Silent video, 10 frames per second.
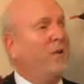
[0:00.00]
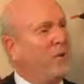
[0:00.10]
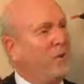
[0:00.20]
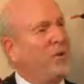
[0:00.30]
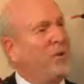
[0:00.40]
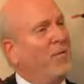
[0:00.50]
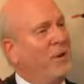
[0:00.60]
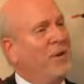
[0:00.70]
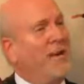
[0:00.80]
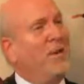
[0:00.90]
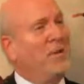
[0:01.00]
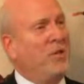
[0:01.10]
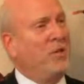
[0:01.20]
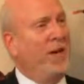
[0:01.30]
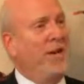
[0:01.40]
So it's sort of a daisy
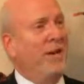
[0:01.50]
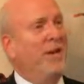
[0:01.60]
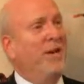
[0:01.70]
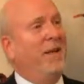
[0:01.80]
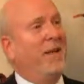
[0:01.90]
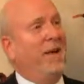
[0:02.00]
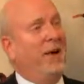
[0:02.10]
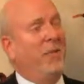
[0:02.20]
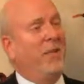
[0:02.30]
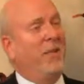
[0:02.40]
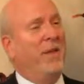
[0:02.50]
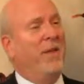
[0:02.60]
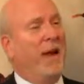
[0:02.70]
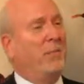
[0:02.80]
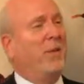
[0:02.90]
chain within
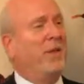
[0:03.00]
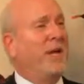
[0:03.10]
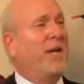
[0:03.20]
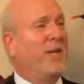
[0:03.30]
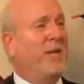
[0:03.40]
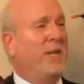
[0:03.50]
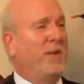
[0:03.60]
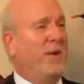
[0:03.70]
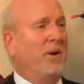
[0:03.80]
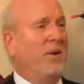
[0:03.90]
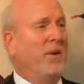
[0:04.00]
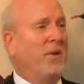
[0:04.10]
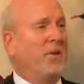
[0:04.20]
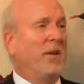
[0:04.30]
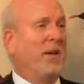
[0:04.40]
that particular community, and
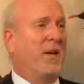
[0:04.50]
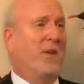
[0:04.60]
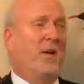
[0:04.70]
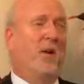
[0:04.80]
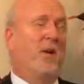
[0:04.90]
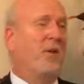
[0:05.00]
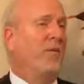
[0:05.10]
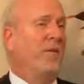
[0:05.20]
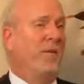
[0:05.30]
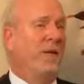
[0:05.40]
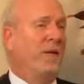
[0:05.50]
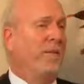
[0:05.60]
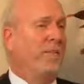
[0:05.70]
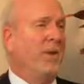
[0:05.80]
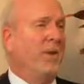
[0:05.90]
it's taken me all over the
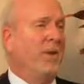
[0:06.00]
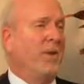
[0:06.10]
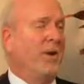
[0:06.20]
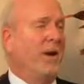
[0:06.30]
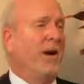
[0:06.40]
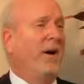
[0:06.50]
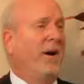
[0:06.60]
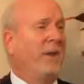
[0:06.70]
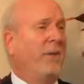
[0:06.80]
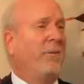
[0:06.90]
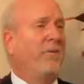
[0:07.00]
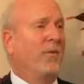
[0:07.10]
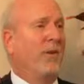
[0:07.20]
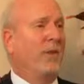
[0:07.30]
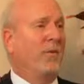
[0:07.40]
New York area to
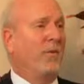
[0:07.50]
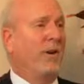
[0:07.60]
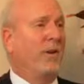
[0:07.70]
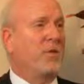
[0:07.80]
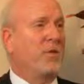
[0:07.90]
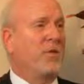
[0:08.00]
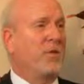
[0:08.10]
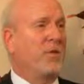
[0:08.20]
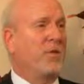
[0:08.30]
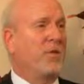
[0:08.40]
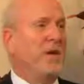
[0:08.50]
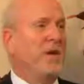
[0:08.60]
perform these various services.